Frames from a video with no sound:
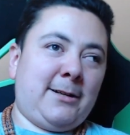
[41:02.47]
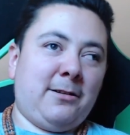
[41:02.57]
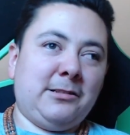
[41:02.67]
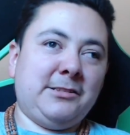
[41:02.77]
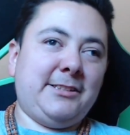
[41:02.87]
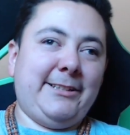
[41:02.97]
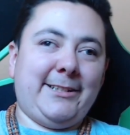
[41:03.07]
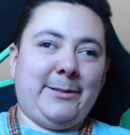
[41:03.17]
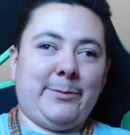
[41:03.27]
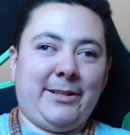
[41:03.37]
called The
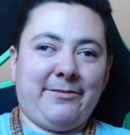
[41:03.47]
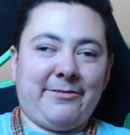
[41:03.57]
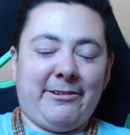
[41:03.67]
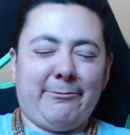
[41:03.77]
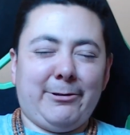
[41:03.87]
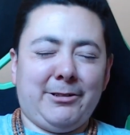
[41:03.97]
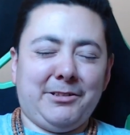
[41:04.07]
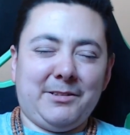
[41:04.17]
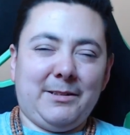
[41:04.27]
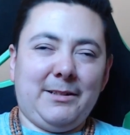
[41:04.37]
Complaint-Free World,